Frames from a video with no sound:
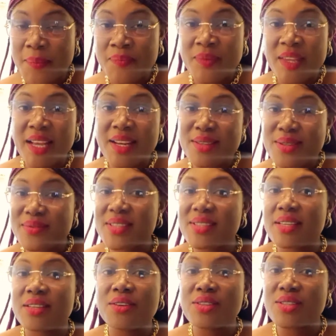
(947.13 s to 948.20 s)
A lot of these
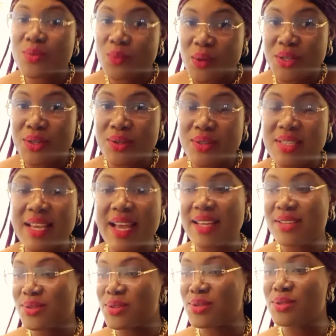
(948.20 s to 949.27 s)
security questions are
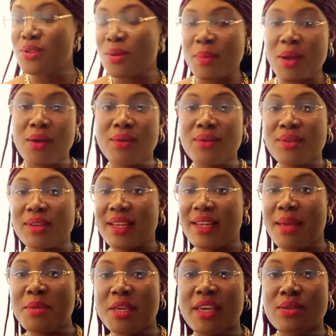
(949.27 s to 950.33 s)
just normal. Okay,
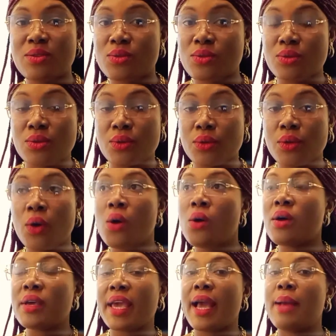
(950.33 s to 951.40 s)
let me get to know you.
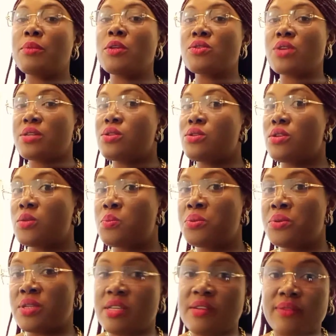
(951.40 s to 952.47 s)
Okay, I'm not trying to
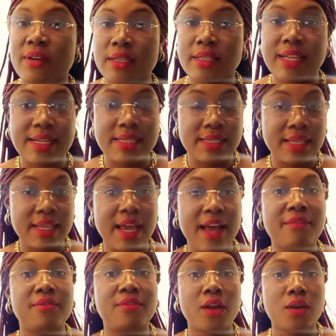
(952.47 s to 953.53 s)
dispute the fact that they are
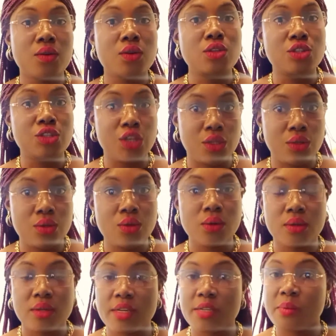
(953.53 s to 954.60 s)
very genuine,
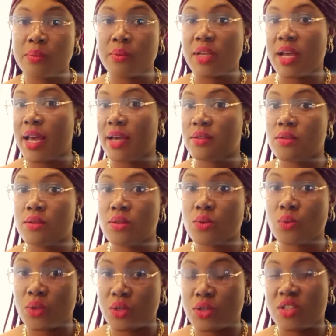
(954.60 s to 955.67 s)
honest people that ask you these
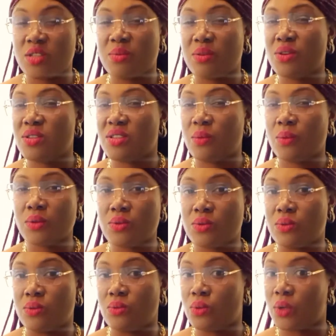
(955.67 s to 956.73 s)
questions because they want
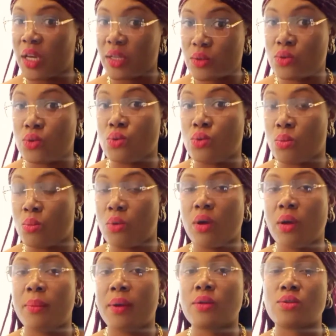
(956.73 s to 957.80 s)
to get to know more
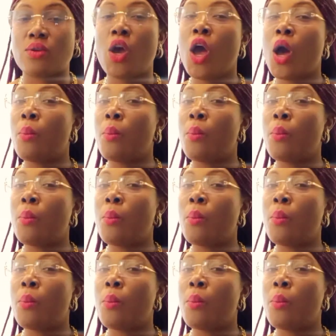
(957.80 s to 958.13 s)
about you.